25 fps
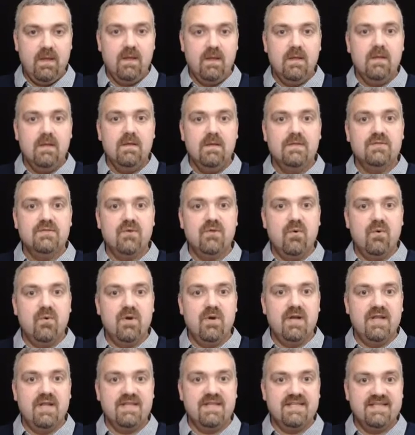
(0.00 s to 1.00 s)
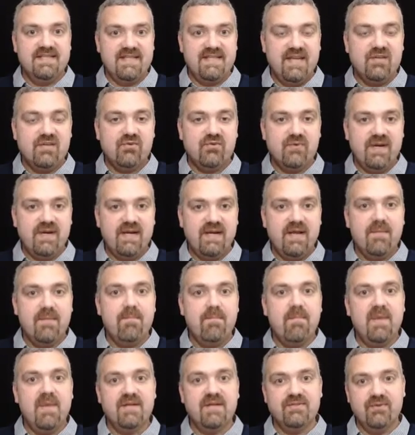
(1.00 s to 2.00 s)
So concentric
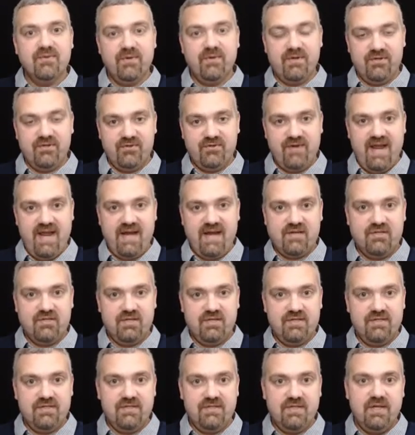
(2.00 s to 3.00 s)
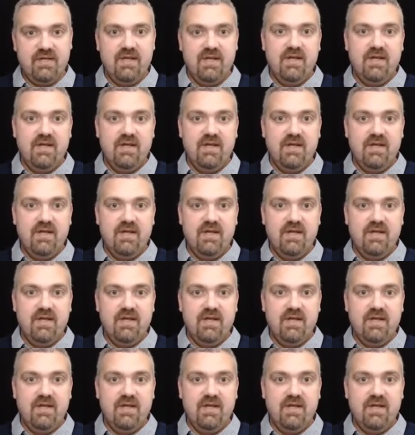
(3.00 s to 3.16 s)
muscle contractions